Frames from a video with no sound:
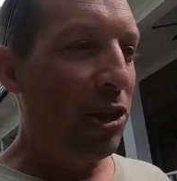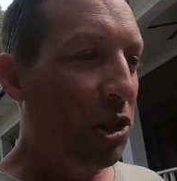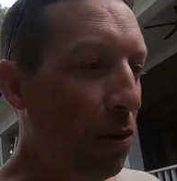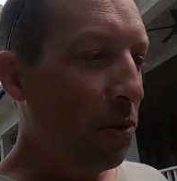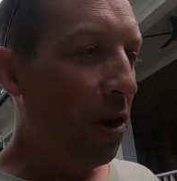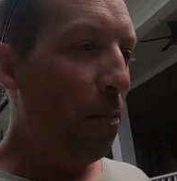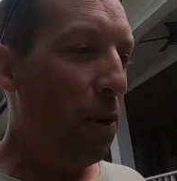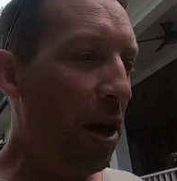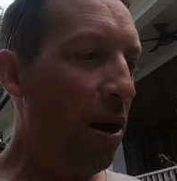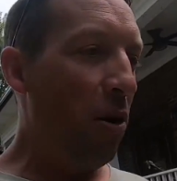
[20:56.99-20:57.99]
And she was gonna
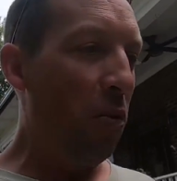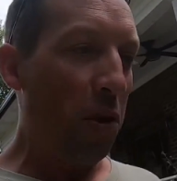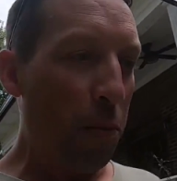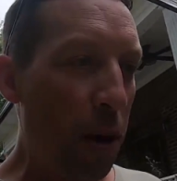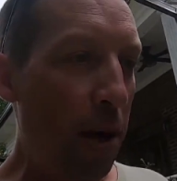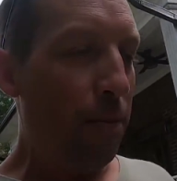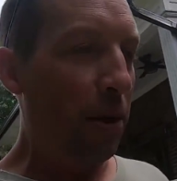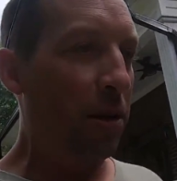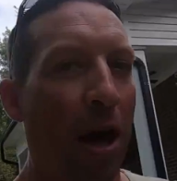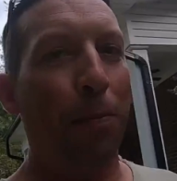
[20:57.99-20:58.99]
be here with me,
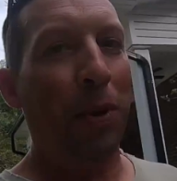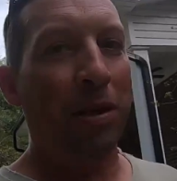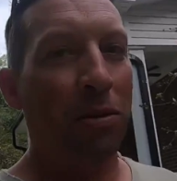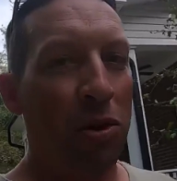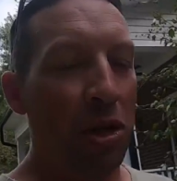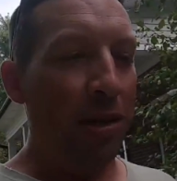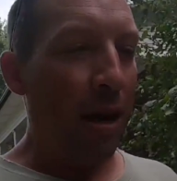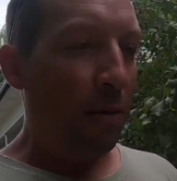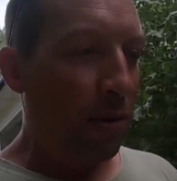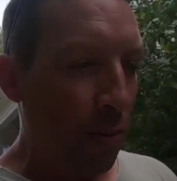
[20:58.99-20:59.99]
but God bless her, she's
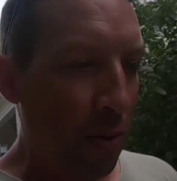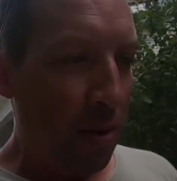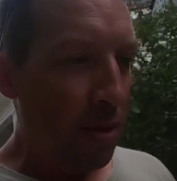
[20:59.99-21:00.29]
out doing